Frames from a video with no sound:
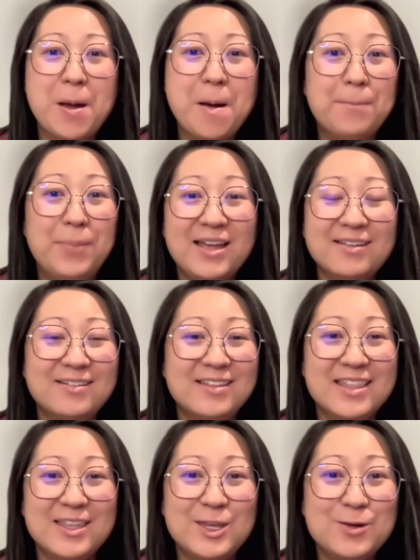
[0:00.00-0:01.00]
But
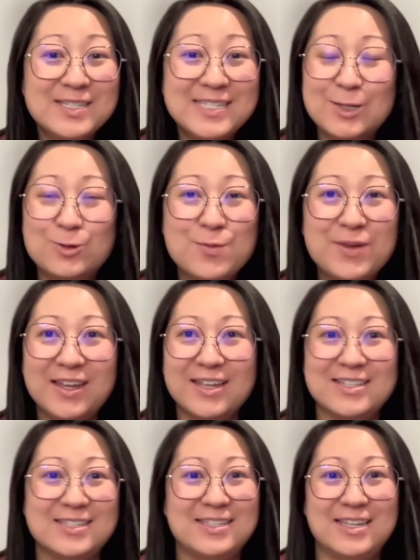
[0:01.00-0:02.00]
USA Swimming
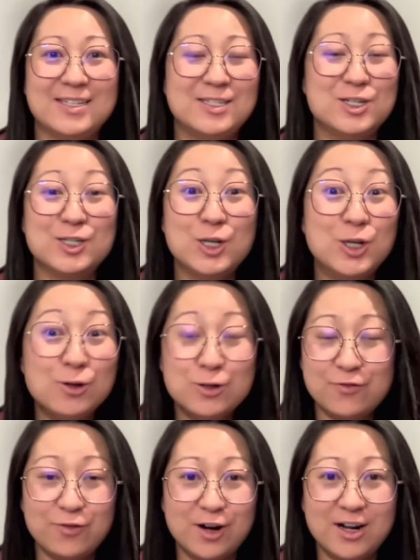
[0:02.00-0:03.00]
is just
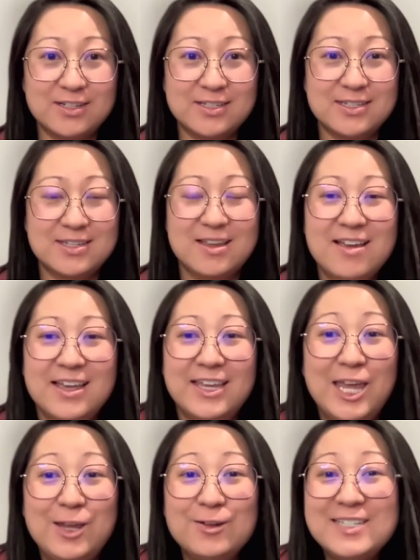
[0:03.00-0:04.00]
huge for us.
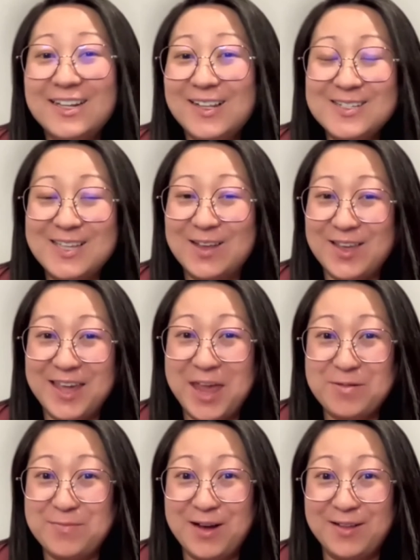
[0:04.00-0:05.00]
Can you tell us how that came
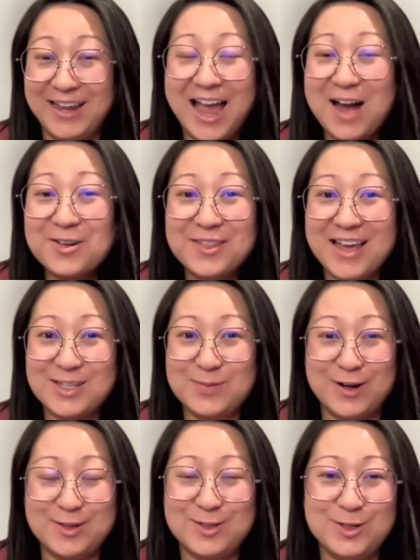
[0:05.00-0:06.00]
about? How did that
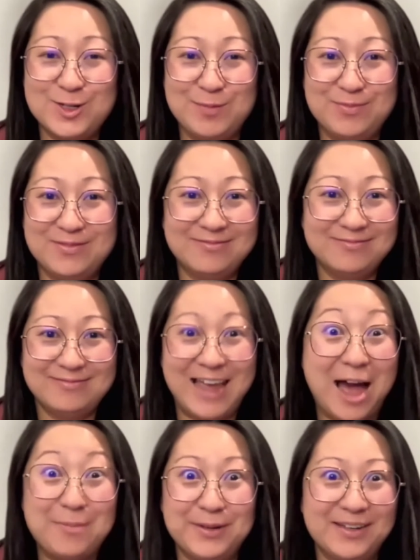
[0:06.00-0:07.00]
sponsorship
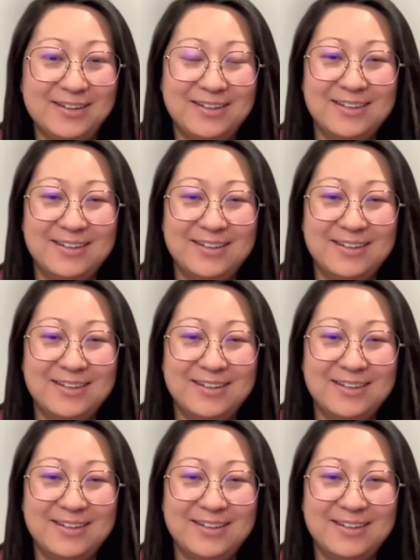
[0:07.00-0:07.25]
happen?